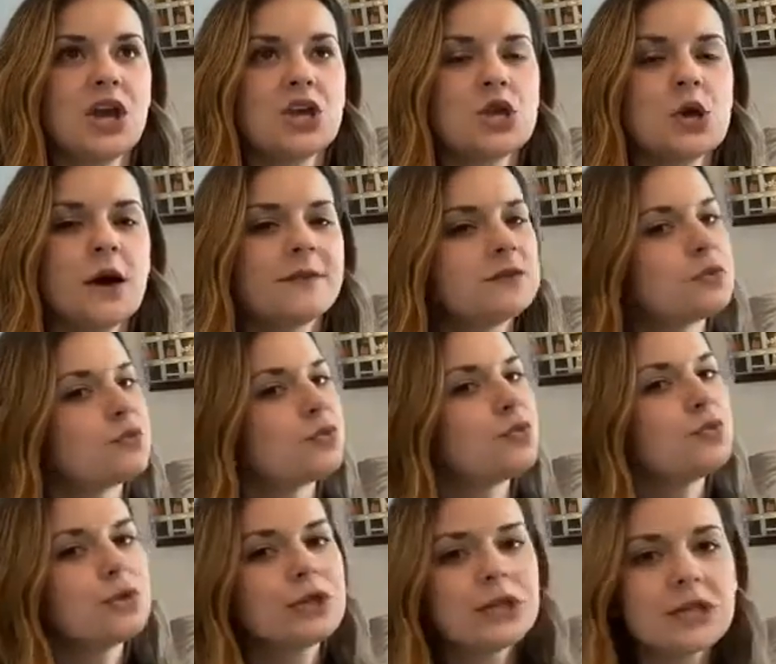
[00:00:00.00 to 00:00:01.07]
you have to
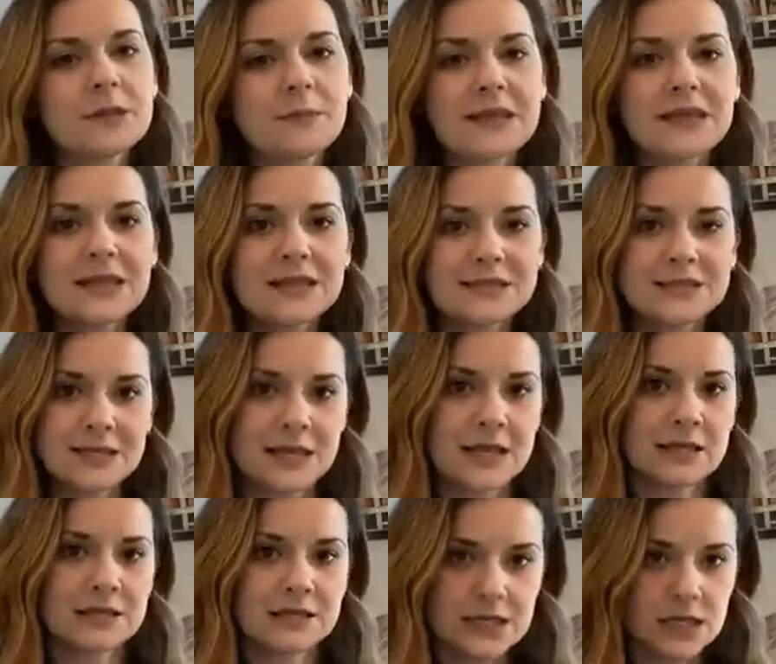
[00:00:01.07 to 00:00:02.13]
really be
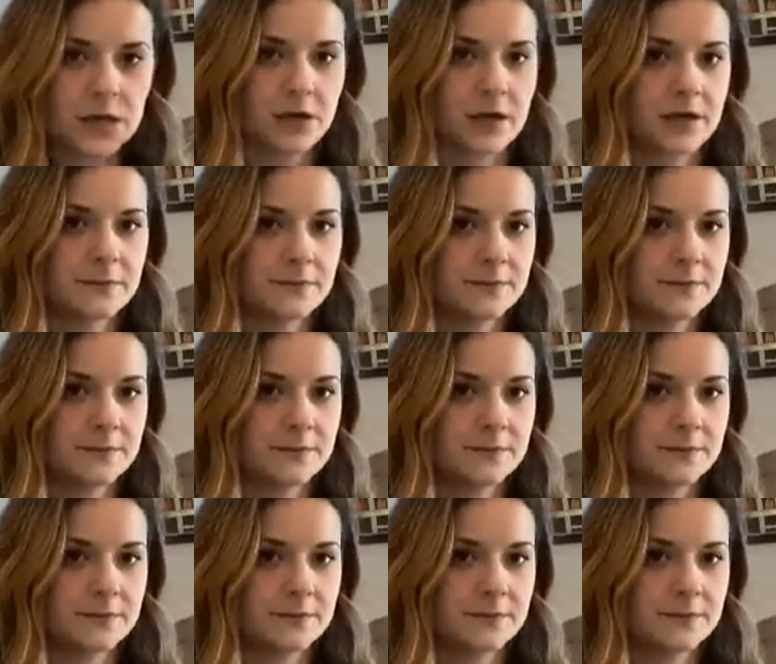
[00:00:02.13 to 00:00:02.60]
listening to hear it.